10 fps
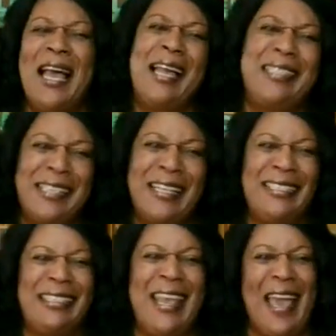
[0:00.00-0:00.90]
I said,
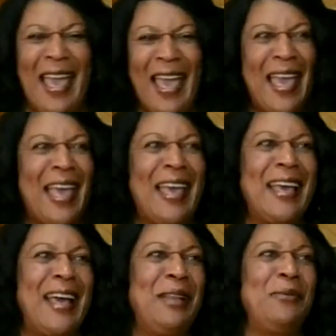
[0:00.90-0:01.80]
nah,
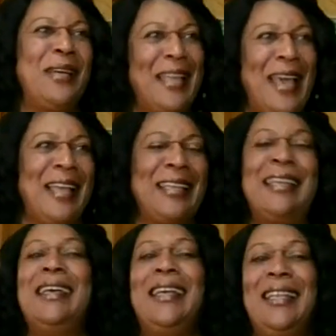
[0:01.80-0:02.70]
I don't want that.
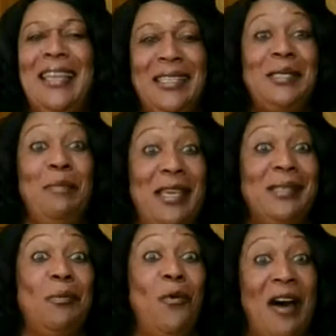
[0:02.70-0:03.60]
Let's make
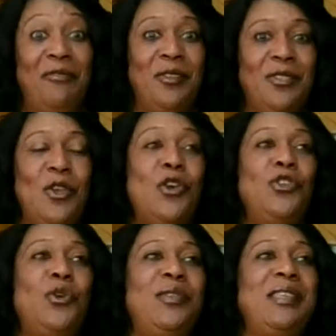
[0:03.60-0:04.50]
some waffles.
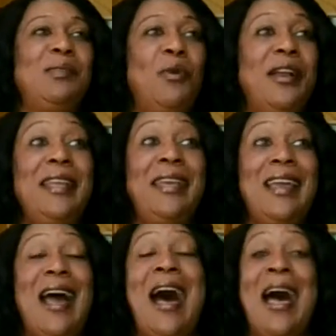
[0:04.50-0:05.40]
So this
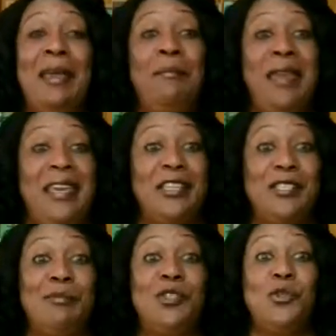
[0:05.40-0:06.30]
morning, I am making
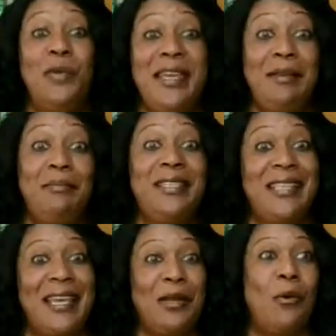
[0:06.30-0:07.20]
some sweet
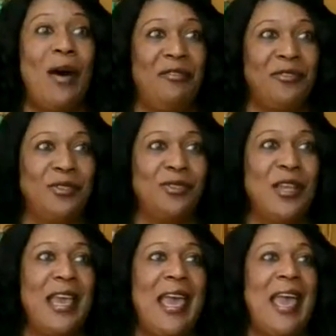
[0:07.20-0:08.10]
potato waffles,
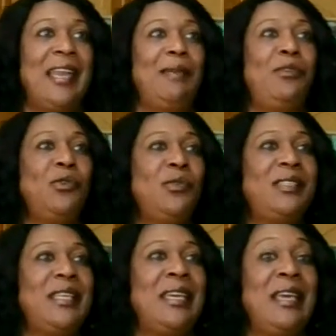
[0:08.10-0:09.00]
and I'm
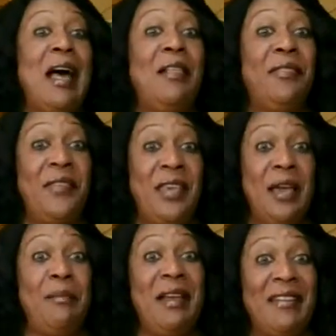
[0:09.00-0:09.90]
using the
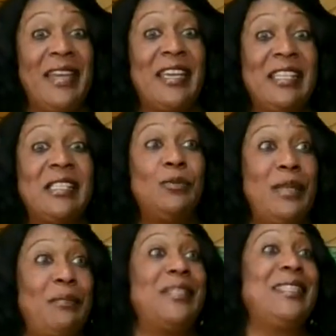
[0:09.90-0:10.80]
American
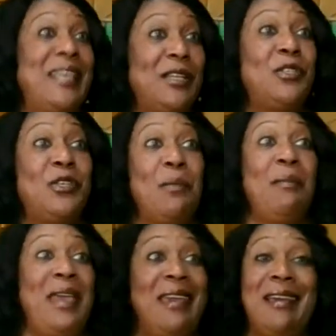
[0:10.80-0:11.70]
sweet potato to
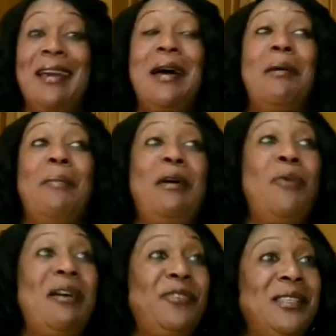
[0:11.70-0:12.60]
make my
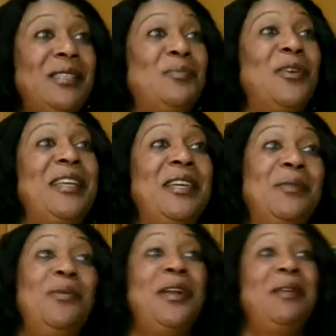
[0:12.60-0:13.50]
waffles this morning.
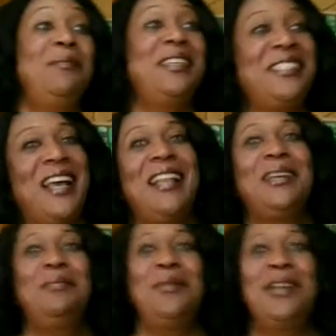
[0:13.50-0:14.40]
Good morning, Michelle.
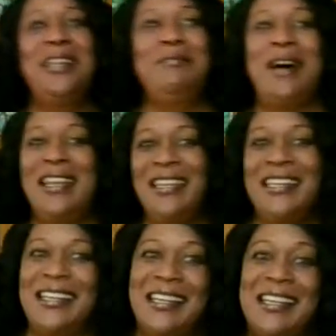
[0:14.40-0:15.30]
Good morning,
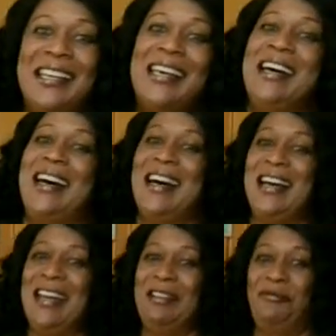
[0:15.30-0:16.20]
Monica
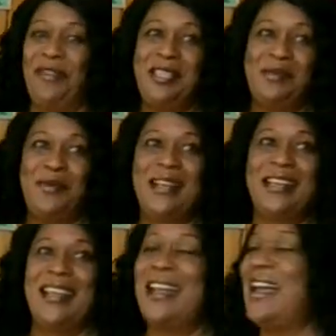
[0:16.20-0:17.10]
on Facebook.